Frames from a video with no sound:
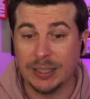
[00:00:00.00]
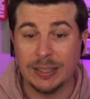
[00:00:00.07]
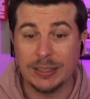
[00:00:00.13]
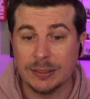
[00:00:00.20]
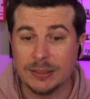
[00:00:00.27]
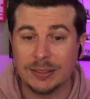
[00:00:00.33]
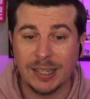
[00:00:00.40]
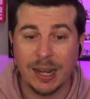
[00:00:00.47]

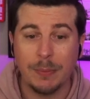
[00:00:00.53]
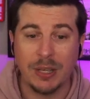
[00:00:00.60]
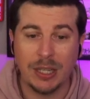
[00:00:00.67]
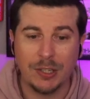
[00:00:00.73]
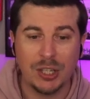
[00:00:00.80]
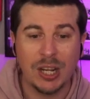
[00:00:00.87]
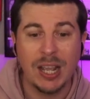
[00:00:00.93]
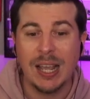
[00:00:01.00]
good
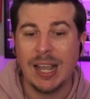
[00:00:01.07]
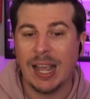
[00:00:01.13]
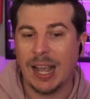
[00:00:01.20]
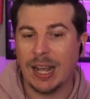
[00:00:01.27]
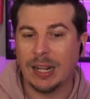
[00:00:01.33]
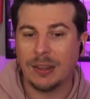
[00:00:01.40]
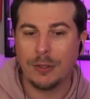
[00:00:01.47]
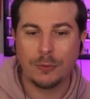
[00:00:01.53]
damage.
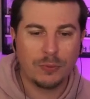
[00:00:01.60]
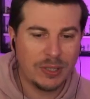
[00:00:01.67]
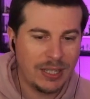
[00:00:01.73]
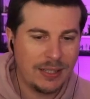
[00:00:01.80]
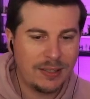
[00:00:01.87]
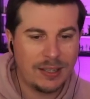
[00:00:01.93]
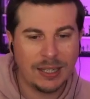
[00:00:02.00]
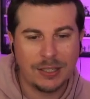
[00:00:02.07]
And the
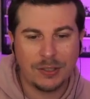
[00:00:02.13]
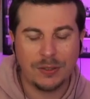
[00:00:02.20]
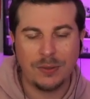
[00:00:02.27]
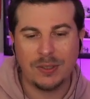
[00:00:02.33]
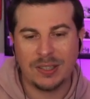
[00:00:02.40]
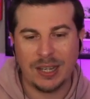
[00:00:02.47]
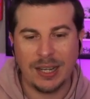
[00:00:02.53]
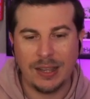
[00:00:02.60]
reason I do
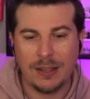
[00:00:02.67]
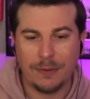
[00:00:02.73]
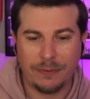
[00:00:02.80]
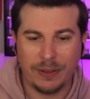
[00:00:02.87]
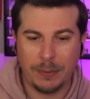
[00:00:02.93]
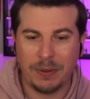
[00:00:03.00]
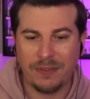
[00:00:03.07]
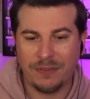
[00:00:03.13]
say that
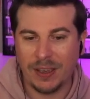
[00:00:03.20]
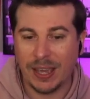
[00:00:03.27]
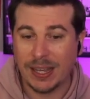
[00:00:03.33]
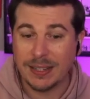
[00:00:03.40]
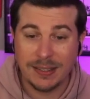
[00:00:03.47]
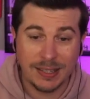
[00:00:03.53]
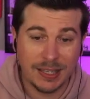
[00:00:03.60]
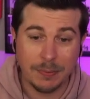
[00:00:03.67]
flipping for
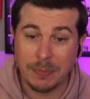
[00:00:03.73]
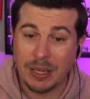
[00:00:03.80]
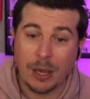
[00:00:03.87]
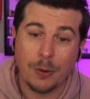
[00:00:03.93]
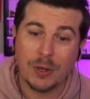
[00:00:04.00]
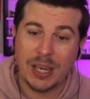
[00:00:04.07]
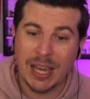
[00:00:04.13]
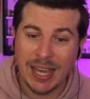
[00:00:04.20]
80 can be
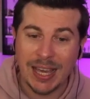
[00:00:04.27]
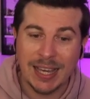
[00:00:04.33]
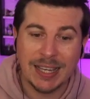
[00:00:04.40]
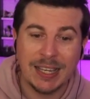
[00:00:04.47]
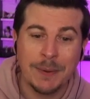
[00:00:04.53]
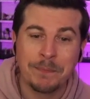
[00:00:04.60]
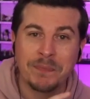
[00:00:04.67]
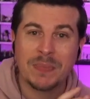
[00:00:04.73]
okay
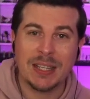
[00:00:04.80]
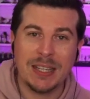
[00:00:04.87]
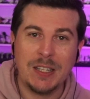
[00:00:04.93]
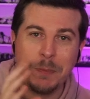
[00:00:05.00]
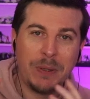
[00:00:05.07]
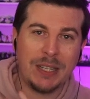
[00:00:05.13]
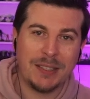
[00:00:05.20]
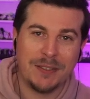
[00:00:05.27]
is
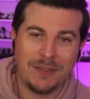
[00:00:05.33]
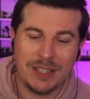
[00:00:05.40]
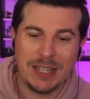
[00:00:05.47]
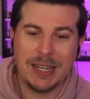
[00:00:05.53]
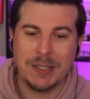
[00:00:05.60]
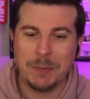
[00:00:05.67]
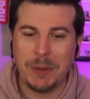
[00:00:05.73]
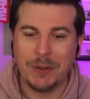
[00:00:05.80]
because of the
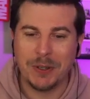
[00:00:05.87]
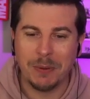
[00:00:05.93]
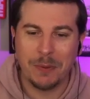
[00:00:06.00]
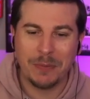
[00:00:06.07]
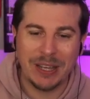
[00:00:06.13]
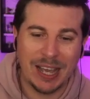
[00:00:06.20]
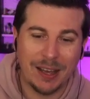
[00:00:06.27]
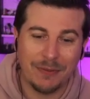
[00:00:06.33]
next Pokemon we
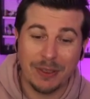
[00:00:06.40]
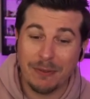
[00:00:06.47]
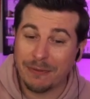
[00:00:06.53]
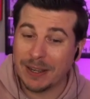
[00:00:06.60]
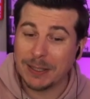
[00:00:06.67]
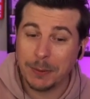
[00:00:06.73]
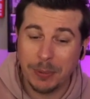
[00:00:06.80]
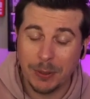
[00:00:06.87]
have and the
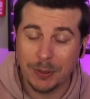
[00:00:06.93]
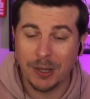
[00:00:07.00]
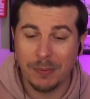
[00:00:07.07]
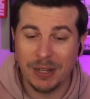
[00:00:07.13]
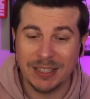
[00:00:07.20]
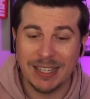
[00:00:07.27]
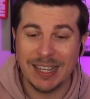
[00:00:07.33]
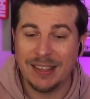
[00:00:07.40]
final
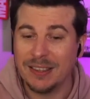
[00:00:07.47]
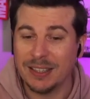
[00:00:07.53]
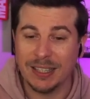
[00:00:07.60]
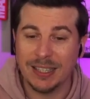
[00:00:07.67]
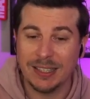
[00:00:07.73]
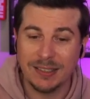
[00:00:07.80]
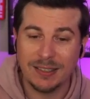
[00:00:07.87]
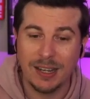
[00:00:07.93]
Pokemon in the
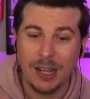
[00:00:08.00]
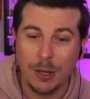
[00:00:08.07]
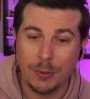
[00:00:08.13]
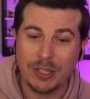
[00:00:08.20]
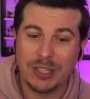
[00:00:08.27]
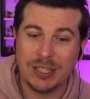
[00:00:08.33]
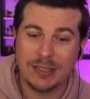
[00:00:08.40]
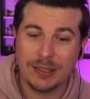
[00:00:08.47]
list,
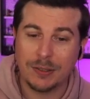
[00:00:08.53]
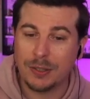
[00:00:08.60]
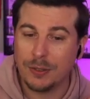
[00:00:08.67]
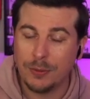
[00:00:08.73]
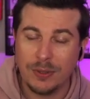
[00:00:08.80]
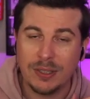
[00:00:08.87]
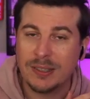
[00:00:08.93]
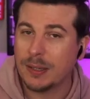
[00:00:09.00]
which is
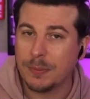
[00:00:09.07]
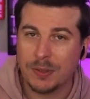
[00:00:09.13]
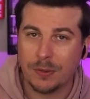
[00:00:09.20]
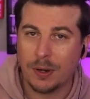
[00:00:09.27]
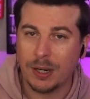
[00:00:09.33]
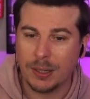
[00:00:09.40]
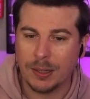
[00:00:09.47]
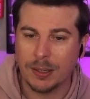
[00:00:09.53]
2
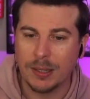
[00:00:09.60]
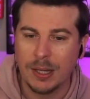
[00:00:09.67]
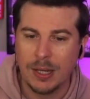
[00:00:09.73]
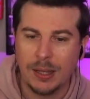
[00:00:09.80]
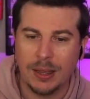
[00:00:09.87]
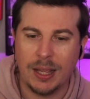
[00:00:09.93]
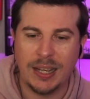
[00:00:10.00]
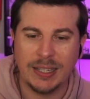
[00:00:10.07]
Zebstrika
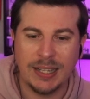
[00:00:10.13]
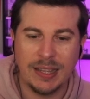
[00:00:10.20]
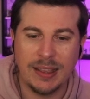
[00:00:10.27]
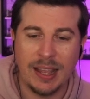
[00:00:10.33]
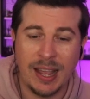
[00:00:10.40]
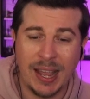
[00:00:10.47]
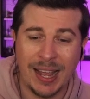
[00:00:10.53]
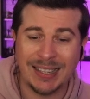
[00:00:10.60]
line in
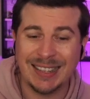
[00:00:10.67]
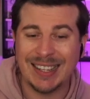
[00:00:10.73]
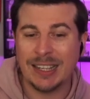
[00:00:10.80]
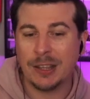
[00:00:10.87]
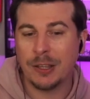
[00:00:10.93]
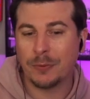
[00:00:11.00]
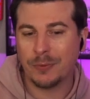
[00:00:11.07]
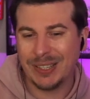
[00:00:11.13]
there. And
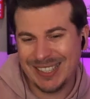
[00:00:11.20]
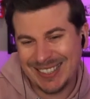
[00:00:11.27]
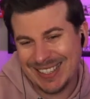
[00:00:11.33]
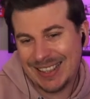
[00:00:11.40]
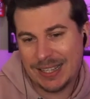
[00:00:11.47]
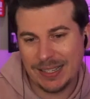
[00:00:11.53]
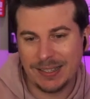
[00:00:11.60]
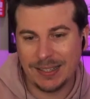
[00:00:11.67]
the reason
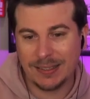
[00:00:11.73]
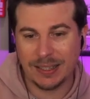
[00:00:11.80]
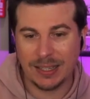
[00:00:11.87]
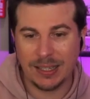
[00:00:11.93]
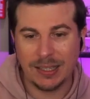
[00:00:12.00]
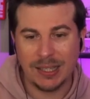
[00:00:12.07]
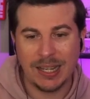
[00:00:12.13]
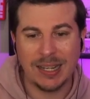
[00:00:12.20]
this is
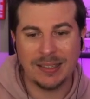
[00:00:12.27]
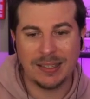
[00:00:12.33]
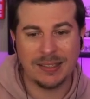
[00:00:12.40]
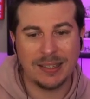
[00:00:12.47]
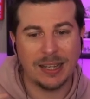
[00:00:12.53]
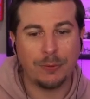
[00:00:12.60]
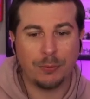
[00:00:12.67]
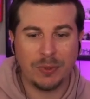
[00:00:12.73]
in is it's
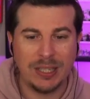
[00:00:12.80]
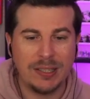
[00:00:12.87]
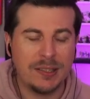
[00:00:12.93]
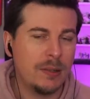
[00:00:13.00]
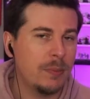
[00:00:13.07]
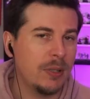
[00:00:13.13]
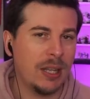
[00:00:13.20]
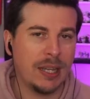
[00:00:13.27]
a
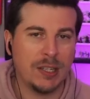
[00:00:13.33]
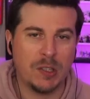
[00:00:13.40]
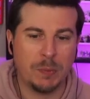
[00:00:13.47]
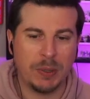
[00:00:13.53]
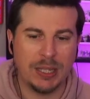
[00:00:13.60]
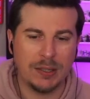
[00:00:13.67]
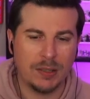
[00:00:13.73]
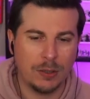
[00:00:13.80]
reasonable
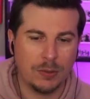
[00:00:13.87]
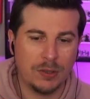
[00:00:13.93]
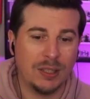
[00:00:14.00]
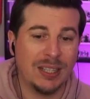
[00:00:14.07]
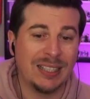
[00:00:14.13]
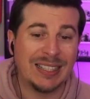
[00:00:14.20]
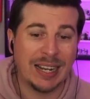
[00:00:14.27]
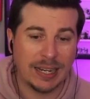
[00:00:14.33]
HP total
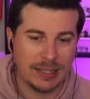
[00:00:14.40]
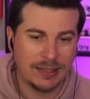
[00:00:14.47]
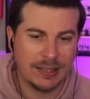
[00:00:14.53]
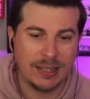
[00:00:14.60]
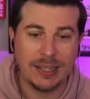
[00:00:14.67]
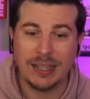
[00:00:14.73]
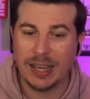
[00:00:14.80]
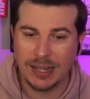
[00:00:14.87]
at 90,
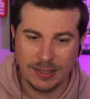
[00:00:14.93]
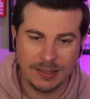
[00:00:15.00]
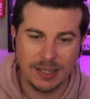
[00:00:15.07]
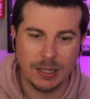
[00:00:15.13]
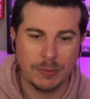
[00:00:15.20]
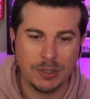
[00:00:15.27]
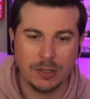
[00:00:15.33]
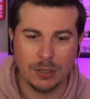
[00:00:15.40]
again, same
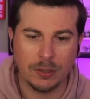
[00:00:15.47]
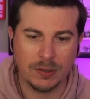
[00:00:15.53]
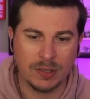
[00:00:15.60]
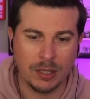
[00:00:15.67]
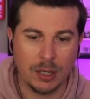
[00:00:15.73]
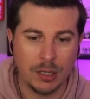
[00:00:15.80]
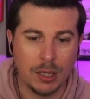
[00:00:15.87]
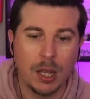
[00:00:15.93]
as
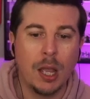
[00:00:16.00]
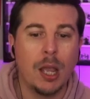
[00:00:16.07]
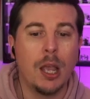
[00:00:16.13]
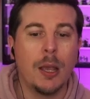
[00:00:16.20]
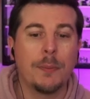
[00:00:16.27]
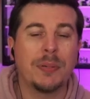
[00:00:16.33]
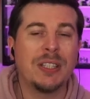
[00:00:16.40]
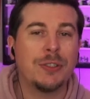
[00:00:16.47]
Jolteon,
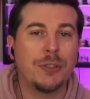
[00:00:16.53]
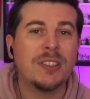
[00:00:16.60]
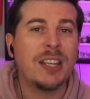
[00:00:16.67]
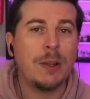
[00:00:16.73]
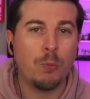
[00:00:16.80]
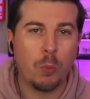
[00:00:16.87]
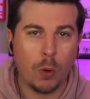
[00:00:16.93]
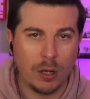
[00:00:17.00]
but it's just a
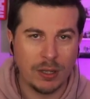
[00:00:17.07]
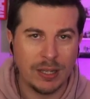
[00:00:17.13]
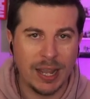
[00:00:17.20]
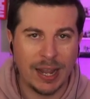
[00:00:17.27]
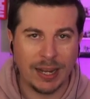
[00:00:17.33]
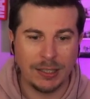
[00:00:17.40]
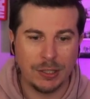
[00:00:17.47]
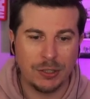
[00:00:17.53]
1
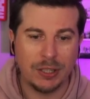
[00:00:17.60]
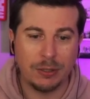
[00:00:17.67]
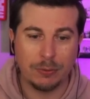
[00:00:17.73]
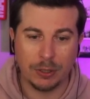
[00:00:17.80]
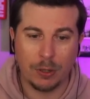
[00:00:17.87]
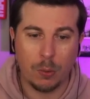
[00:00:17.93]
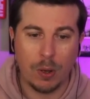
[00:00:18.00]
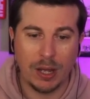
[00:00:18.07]
energy
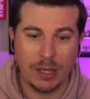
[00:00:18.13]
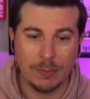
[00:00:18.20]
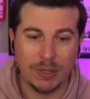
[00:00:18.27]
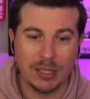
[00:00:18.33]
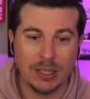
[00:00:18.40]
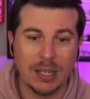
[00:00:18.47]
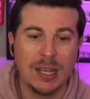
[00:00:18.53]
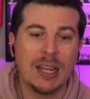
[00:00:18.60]
requirement.